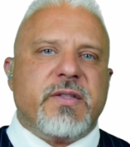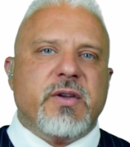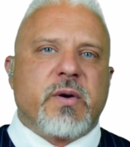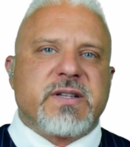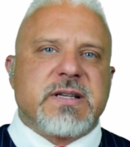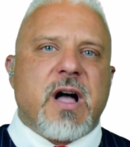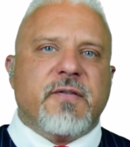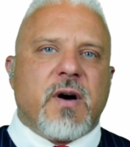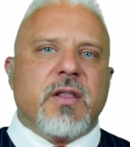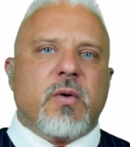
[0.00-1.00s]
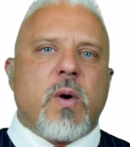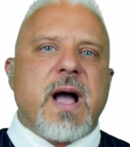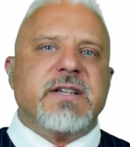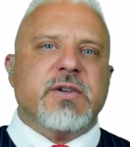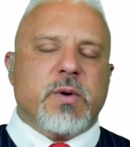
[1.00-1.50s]
yourself.
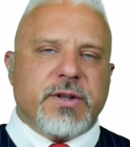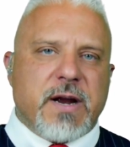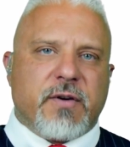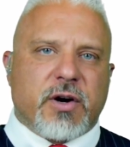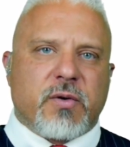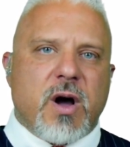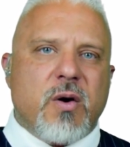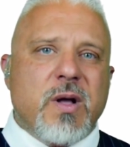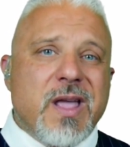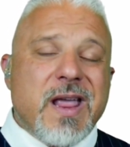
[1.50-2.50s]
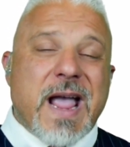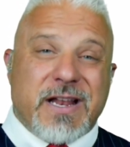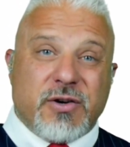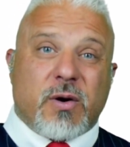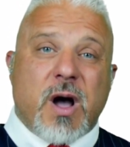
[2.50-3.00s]
Otherwise, you will never grow. And
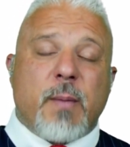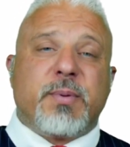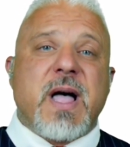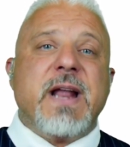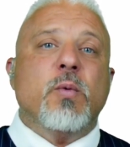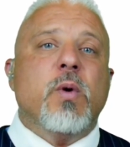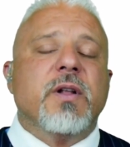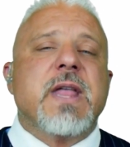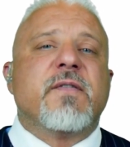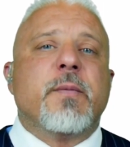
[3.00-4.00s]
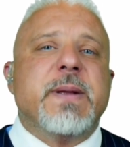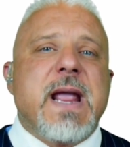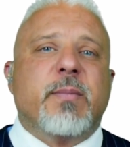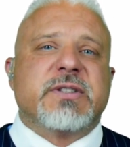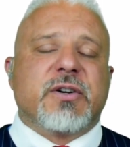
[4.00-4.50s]
your upline will never be
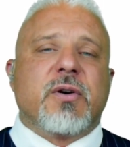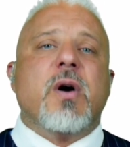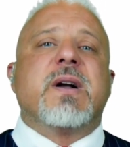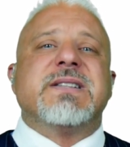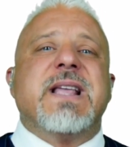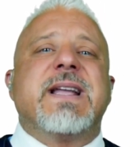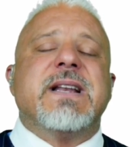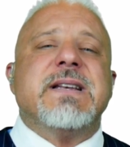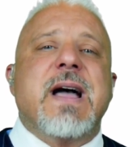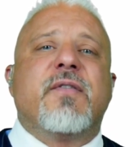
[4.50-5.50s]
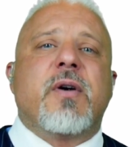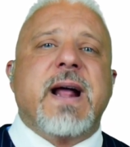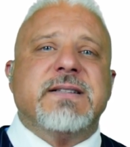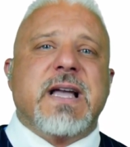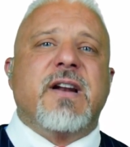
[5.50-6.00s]
able to grow because they can never
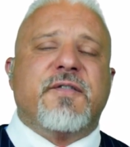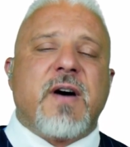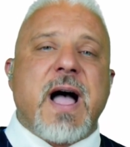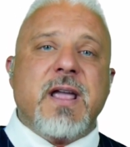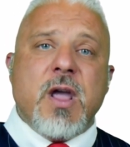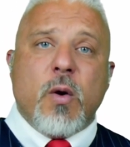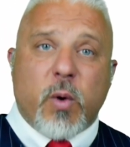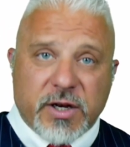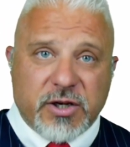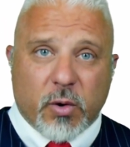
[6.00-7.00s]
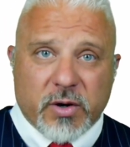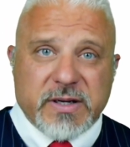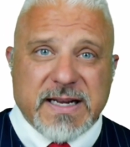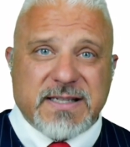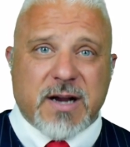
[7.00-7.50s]
identify what your
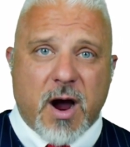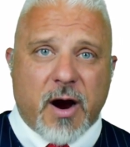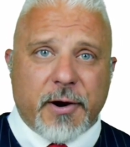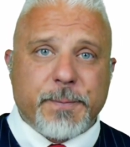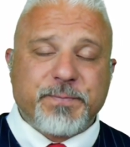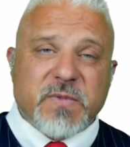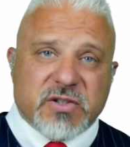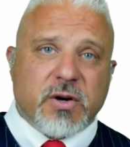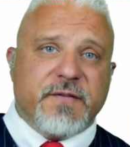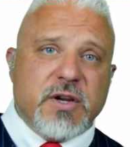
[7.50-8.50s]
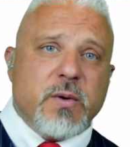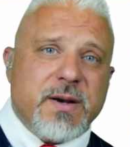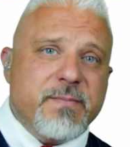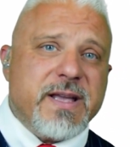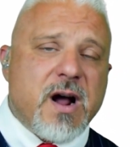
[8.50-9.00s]
needs are. So if you
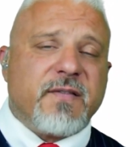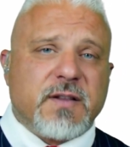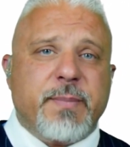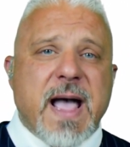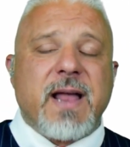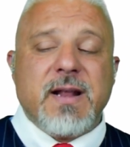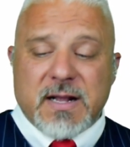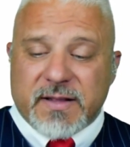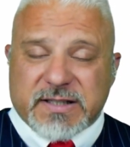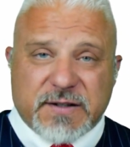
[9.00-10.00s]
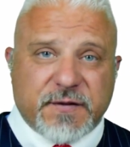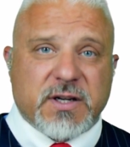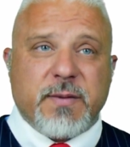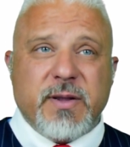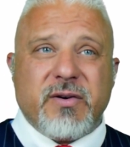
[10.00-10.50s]
admit off the bat, this is for
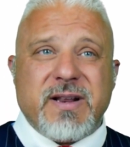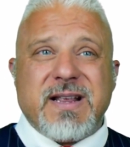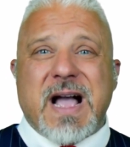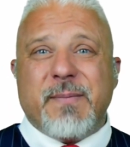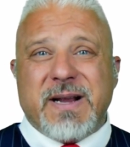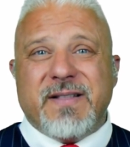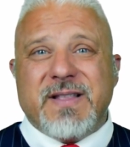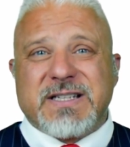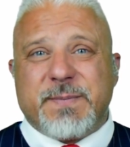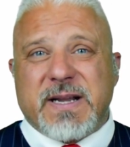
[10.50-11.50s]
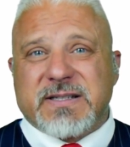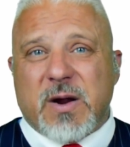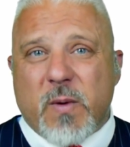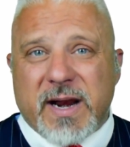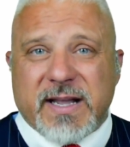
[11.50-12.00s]
community, I'm in this because I
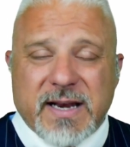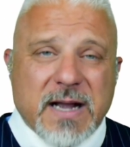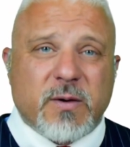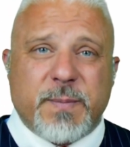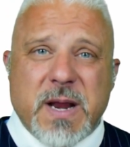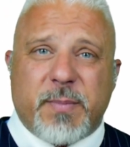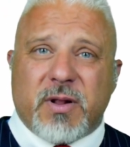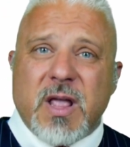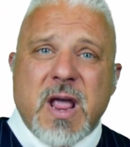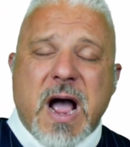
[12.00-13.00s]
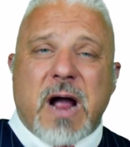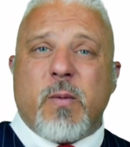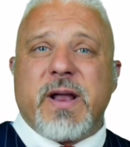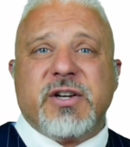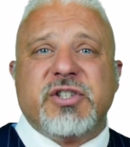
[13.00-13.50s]
want to connect with people, I
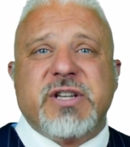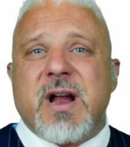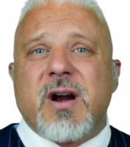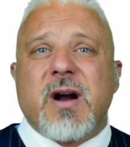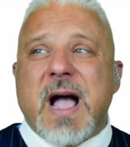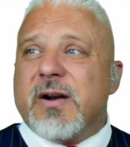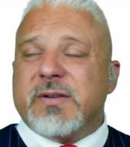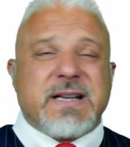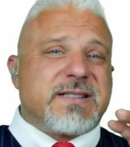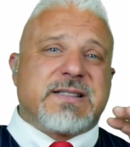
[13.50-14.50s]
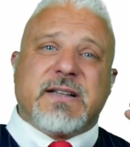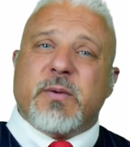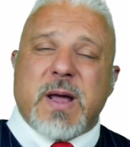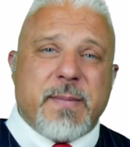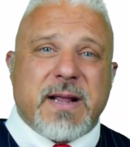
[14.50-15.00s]
want to share, I don't necessarily
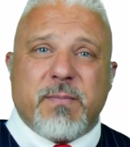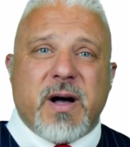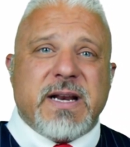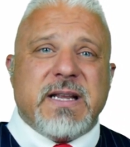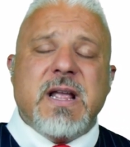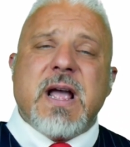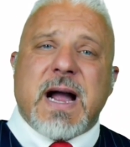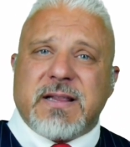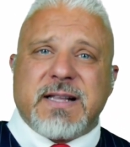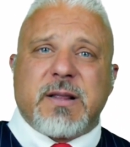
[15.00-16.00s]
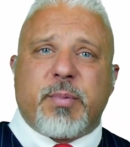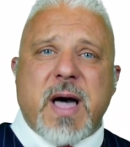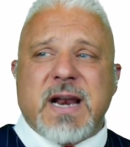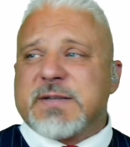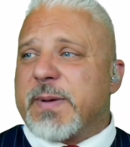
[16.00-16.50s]
want to make money, I like the
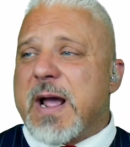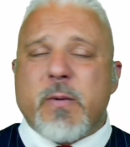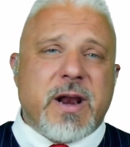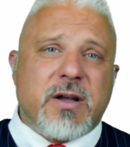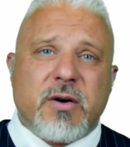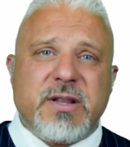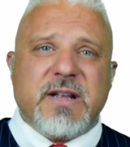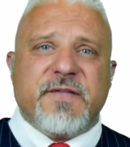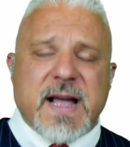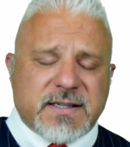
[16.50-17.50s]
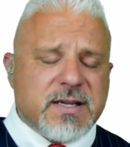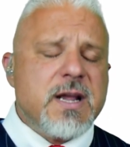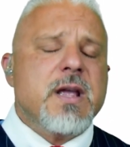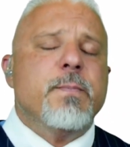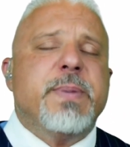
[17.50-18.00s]
products, but I want to go to the events,
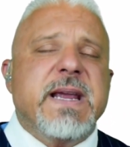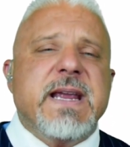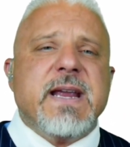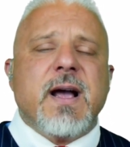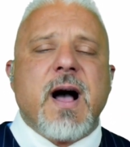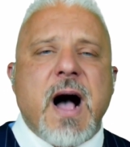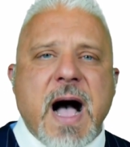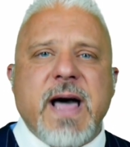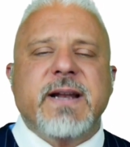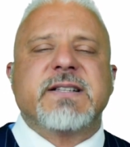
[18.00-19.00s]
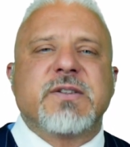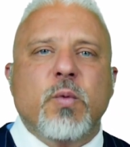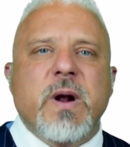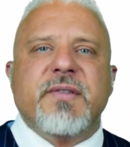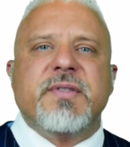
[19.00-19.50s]
be honest
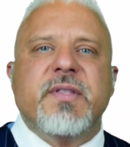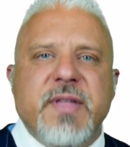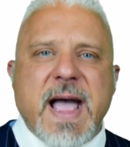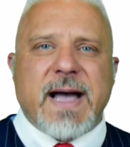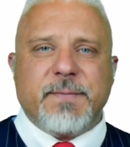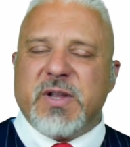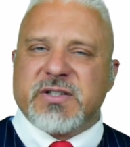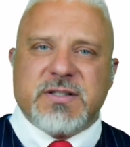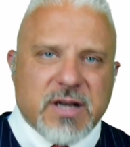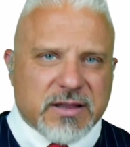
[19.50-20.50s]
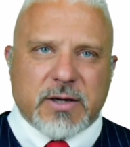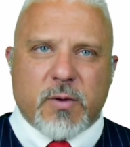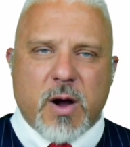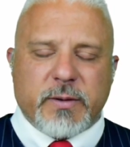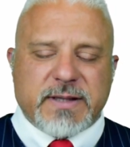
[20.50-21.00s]
with that. There's nothing
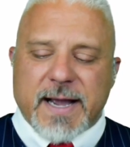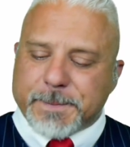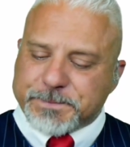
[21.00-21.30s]
wrong with that.